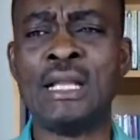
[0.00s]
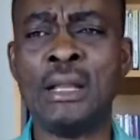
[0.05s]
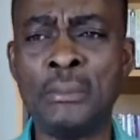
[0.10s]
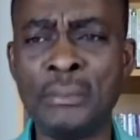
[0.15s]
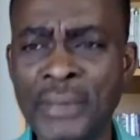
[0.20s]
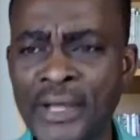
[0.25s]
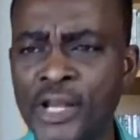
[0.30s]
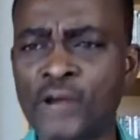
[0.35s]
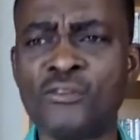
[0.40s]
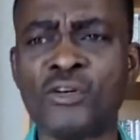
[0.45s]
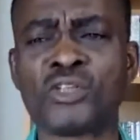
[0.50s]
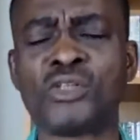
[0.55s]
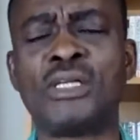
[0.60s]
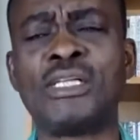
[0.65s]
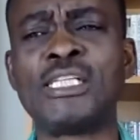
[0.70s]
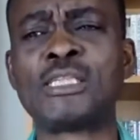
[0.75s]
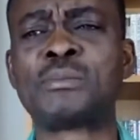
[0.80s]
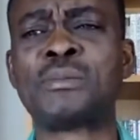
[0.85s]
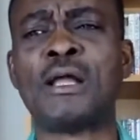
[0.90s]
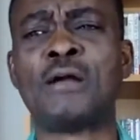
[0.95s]
Many of us on
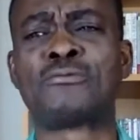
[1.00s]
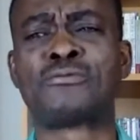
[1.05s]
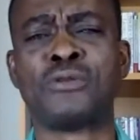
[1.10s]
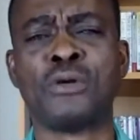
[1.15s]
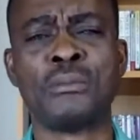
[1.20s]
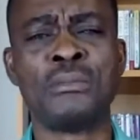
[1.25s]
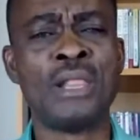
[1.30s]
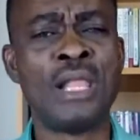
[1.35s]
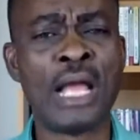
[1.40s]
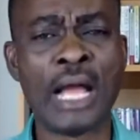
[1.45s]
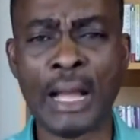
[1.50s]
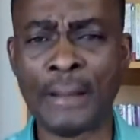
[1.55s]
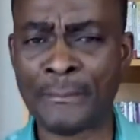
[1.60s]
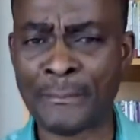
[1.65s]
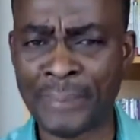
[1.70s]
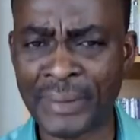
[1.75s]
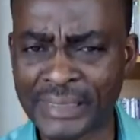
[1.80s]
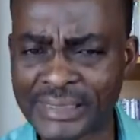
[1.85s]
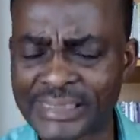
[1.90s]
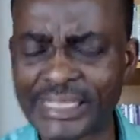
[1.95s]
this platform are
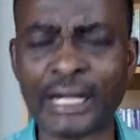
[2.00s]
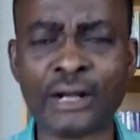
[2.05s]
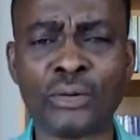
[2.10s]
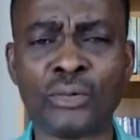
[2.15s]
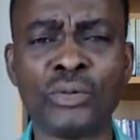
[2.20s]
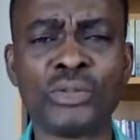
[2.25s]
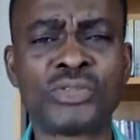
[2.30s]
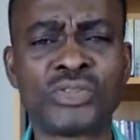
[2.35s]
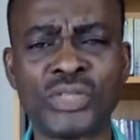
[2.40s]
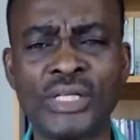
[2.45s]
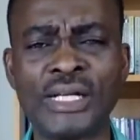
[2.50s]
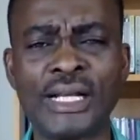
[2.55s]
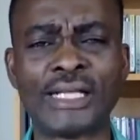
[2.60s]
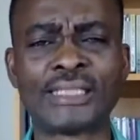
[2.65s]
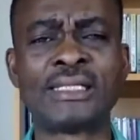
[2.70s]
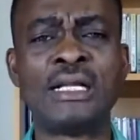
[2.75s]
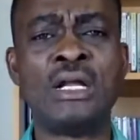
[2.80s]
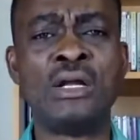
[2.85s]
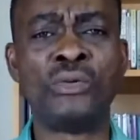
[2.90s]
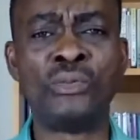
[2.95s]
personal growth trainers.